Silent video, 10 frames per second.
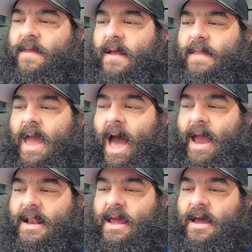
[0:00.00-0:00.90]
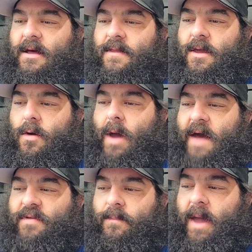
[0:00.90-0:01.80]
think the idea that you
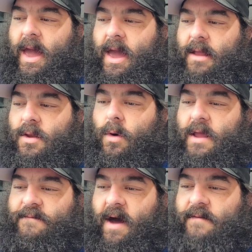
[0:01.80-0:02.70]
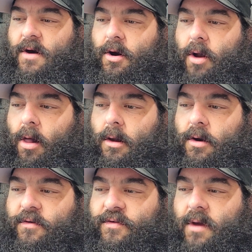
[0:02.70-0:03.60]
have to pay
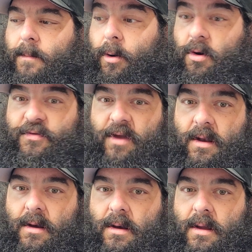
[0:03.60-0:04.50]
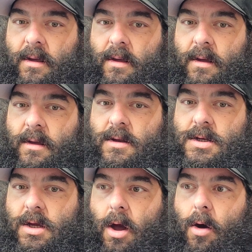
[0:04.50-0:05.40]
$2,500 a person
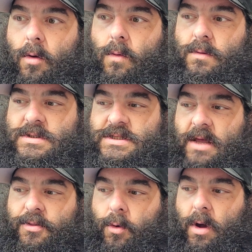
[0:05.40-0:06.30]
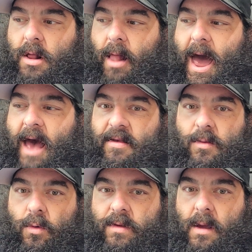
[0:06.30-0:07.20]
to go sit through a class
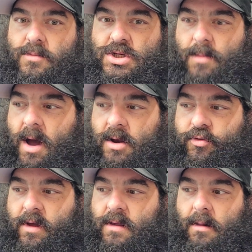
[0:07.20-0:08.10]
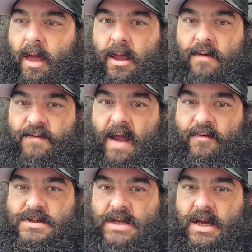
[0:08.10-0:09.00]
where some schmuck treats you like you've
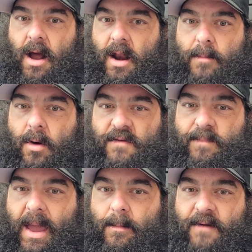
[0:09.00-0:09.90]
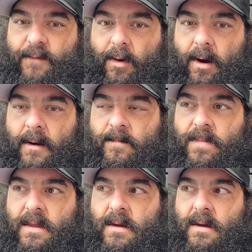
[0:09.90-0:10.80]
never seen automotive paint before,
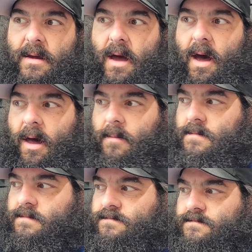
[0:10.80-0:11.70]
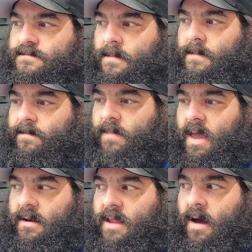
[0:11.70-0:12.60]

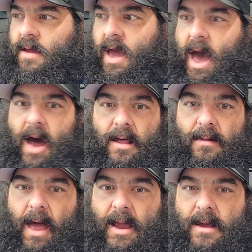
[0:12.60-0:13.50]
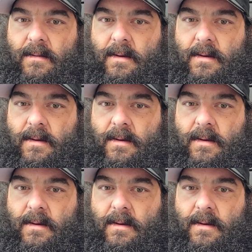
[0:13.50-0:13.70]
and tell you how to like